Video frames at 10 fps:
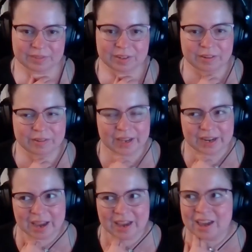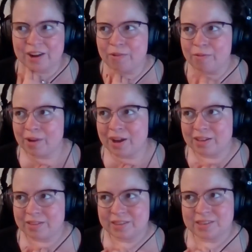No, and I don't
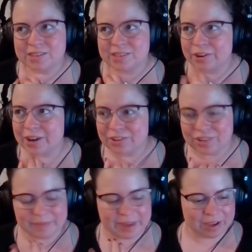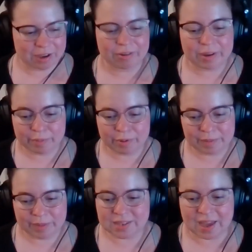want this is you're actually making a great
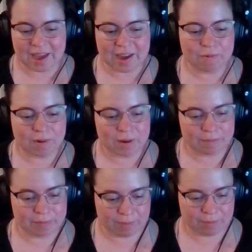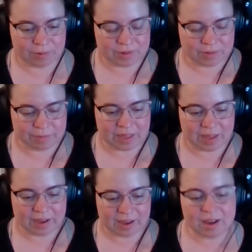point because I don't want people to be
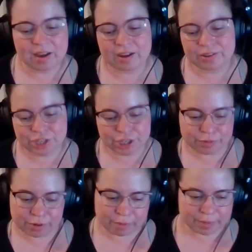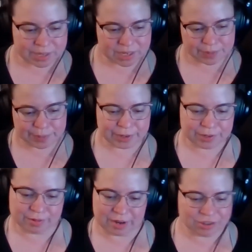like, she wrote a business book,
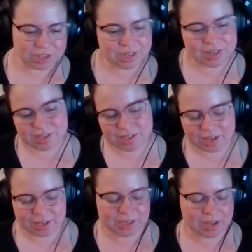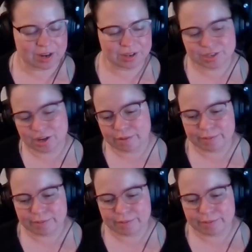so now she's gonna tell us how to start